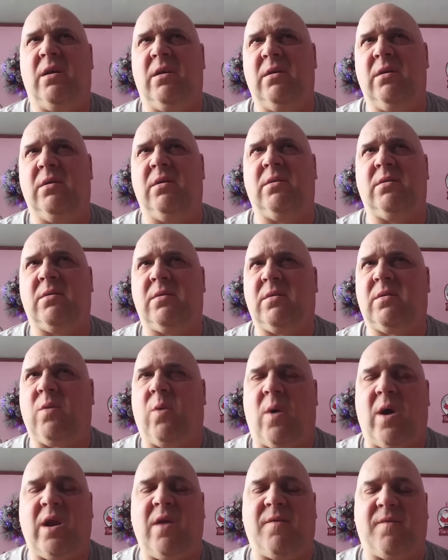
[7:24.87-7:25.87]

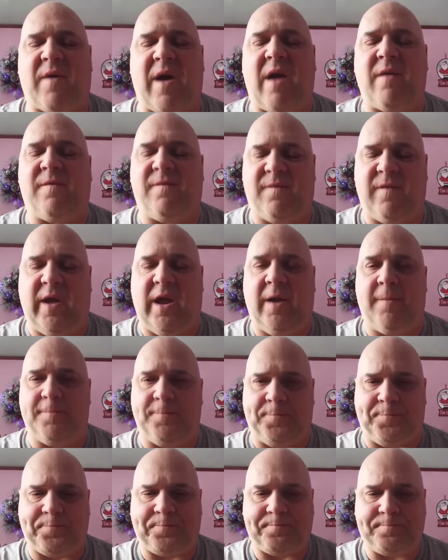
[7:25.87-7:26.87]
25 feet
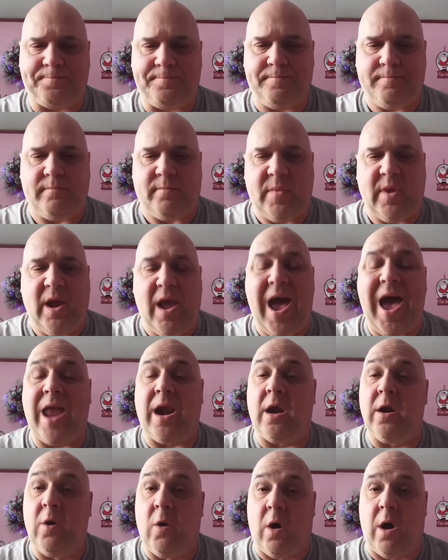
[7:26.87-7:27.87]
at
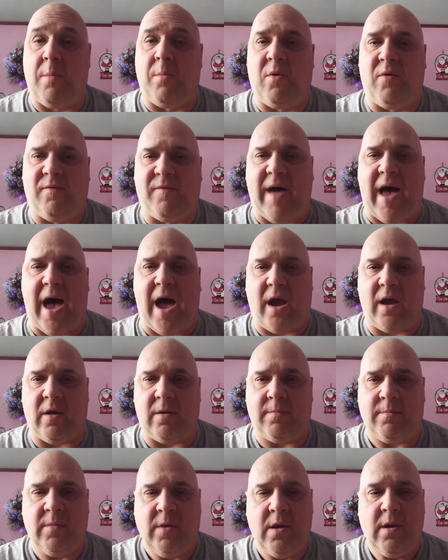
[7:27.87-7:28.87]
a normal
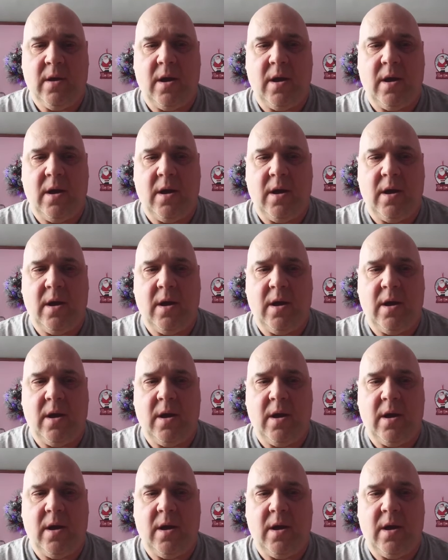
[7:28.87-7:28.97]
volume.